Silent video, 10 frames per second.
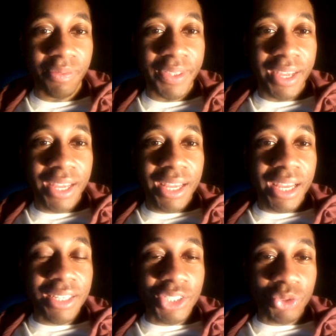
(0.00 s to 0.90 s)
and the
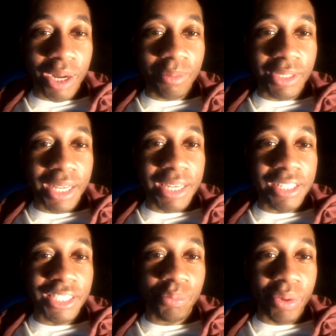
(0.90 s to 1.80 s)
drama and then
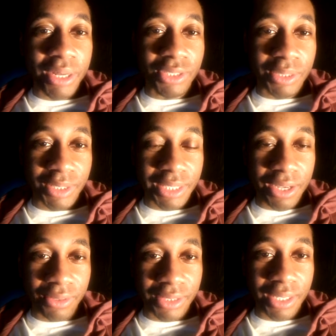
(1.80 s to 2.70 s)
sprinkle some Skittles
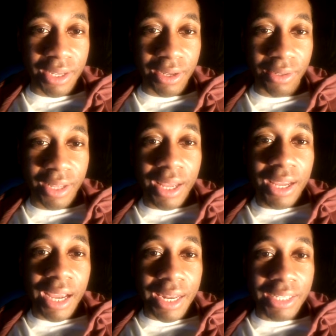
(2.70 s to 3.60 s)
in there and
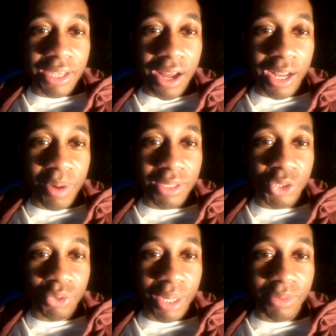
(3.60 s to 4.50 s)
then talk about the
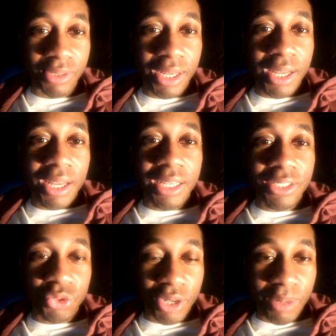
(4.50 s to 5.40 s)
drama and the
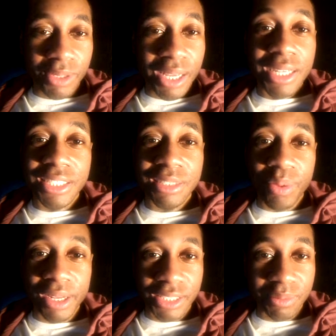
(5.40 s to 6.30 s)
drama and then sprinkle
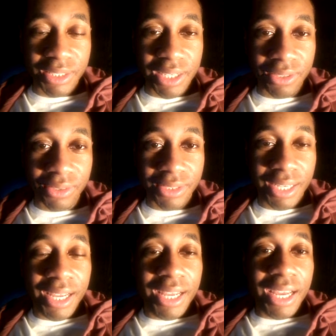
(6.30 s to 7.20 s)
some Skittles
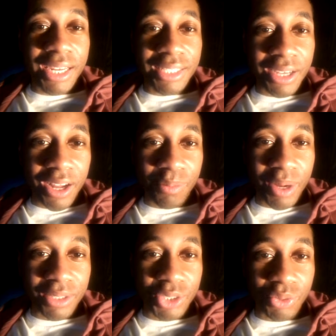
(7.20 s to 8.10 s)
and then talk about the
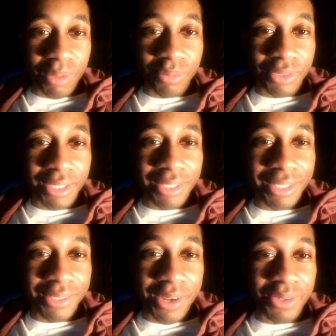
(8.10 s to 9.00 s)
drama. You know,
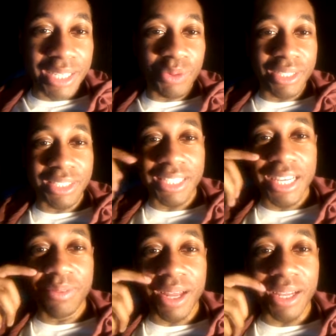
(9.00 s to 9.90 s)
that's what it seemed
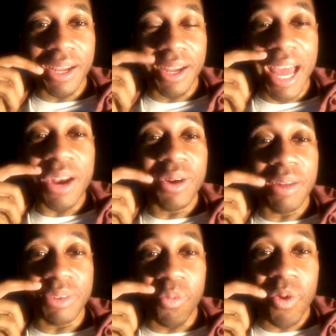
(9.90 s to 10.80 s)
like. I, I don't have to
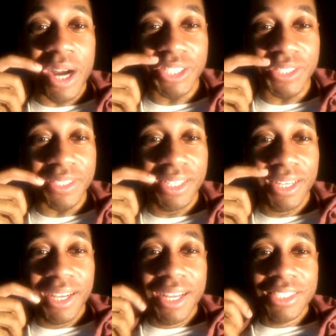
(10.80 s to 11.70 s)
watch it
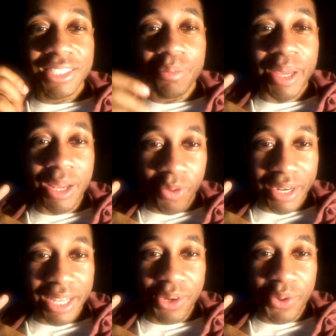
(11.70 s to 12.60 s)
to peep what they
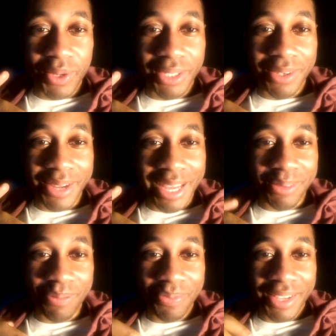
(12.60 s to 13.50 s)
doing. Okay.
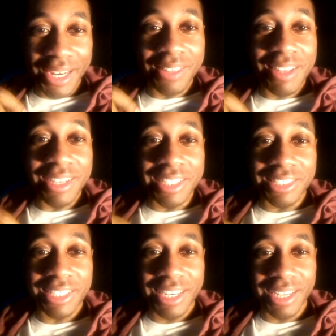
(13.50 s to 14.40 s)
And they think they slick.